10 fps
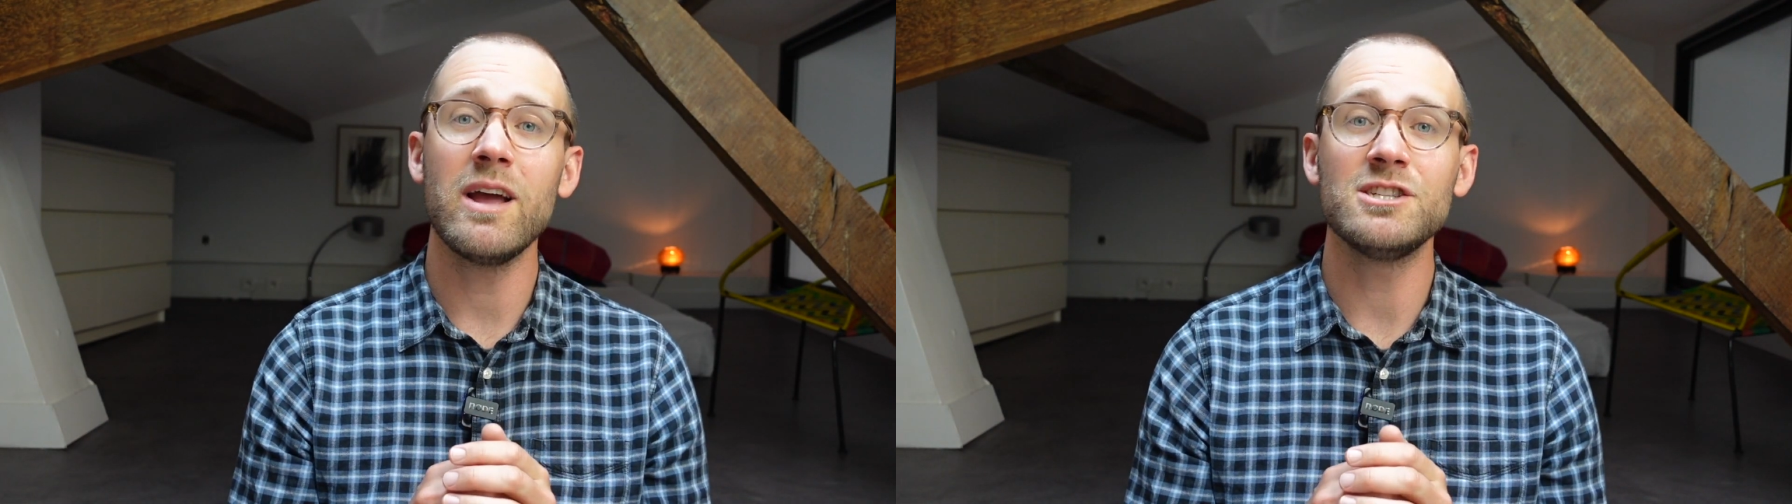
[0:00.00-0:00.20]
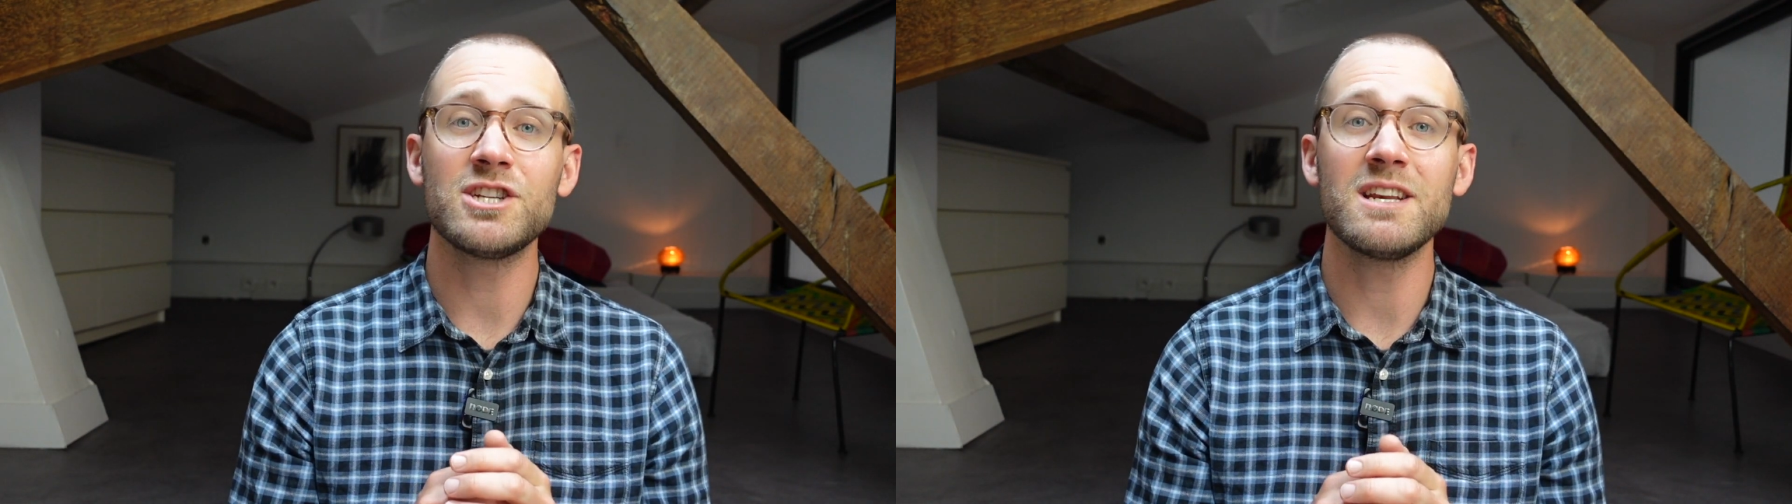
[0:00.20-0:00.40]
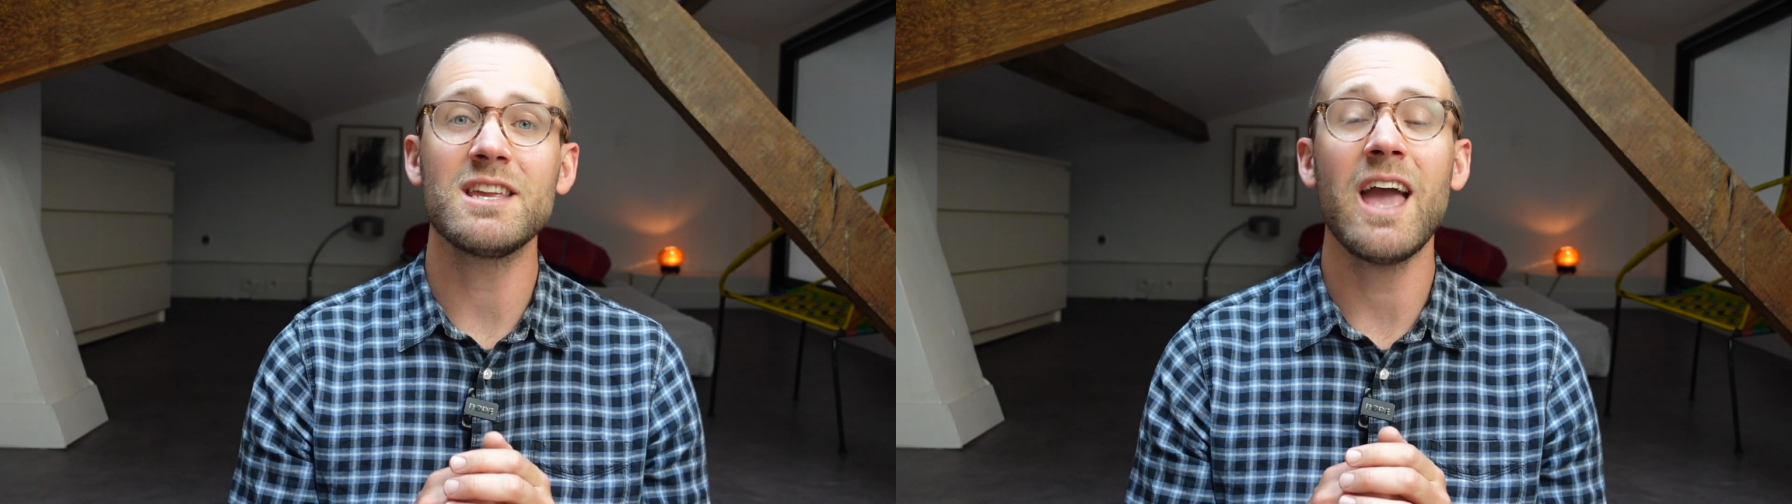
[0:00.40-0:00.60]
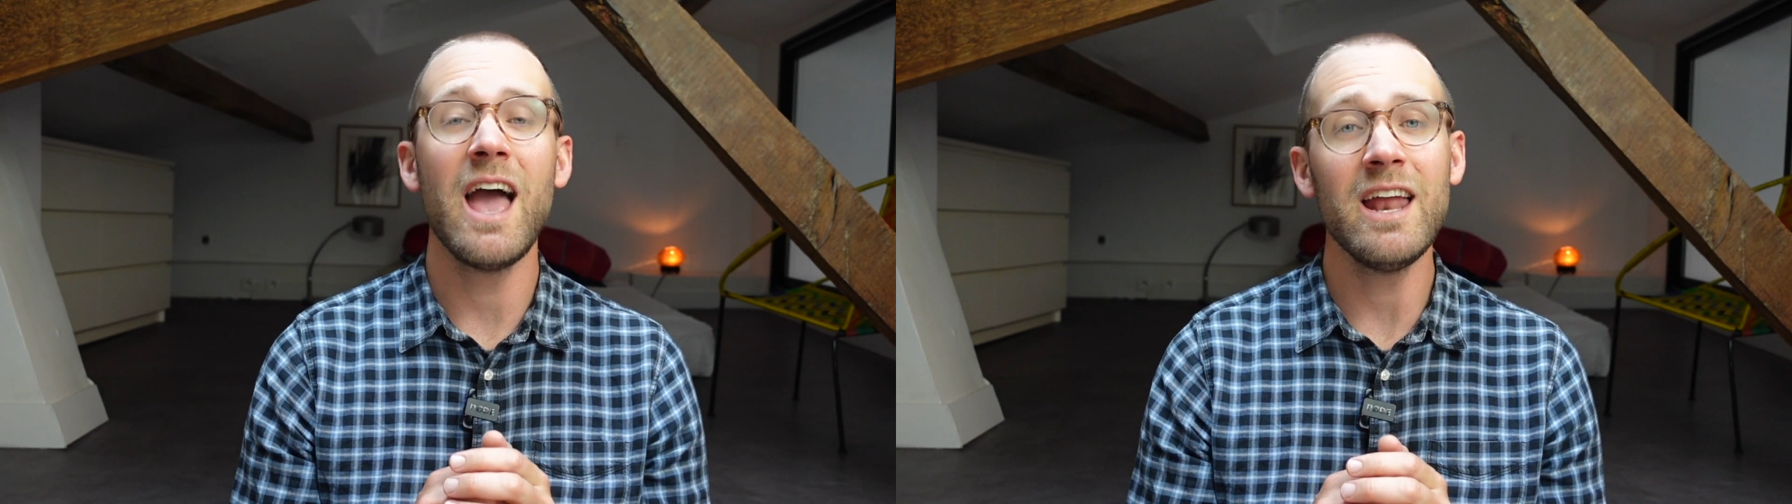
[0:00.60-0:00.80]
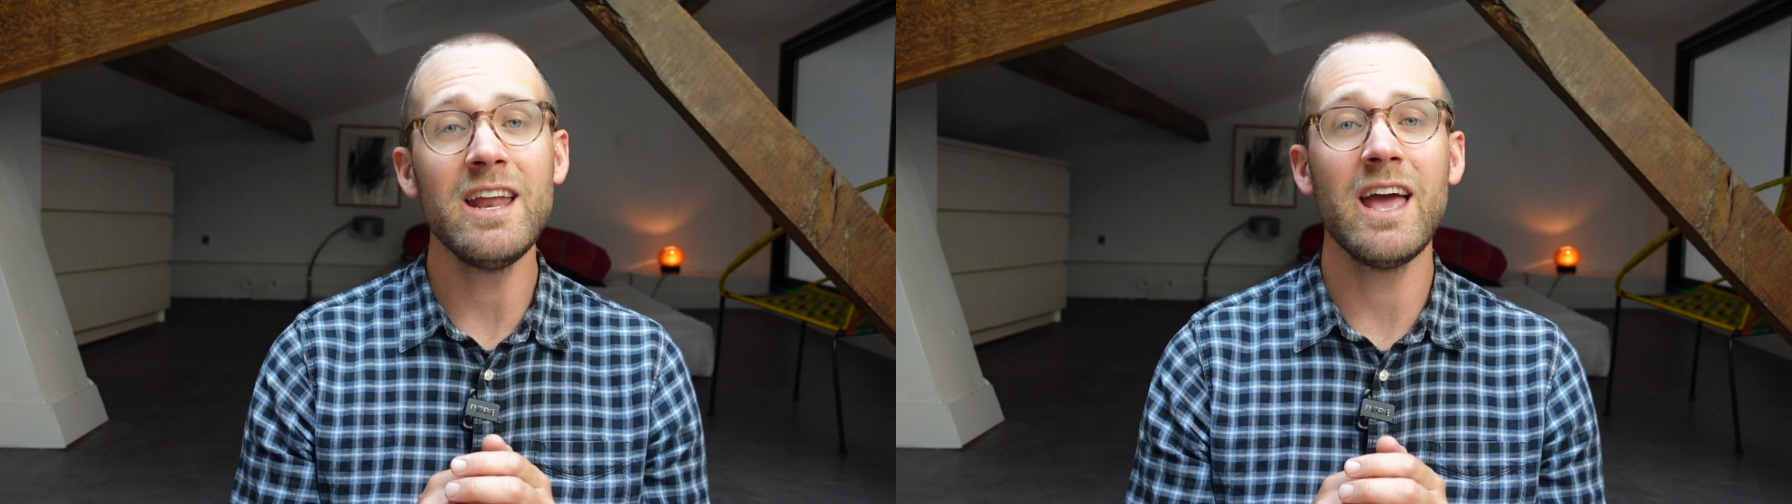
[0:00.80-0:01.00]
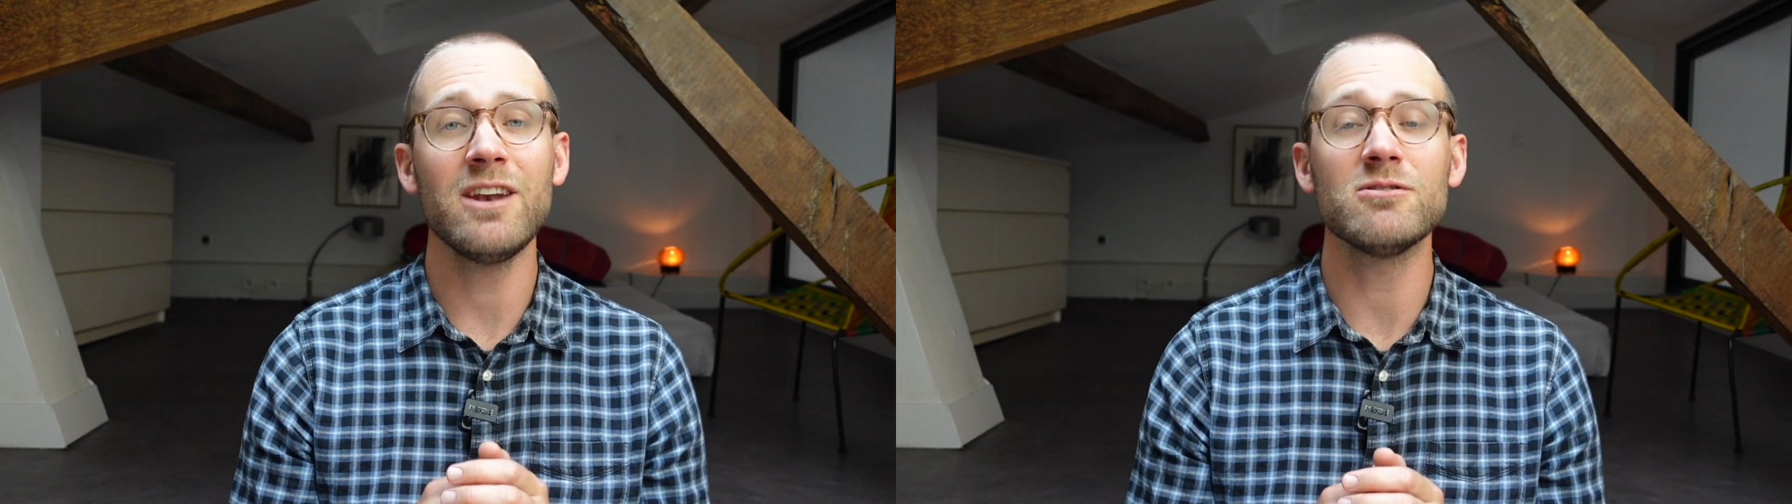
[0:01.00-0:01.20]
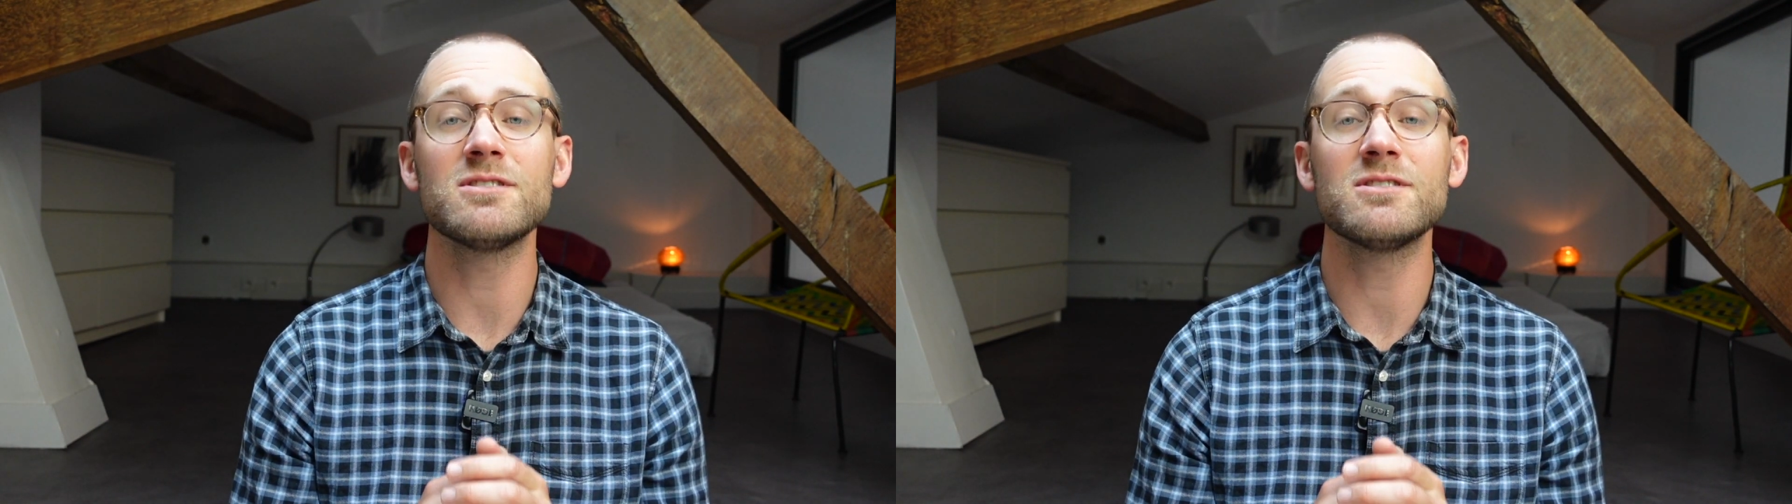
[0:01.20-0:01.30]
engine can handle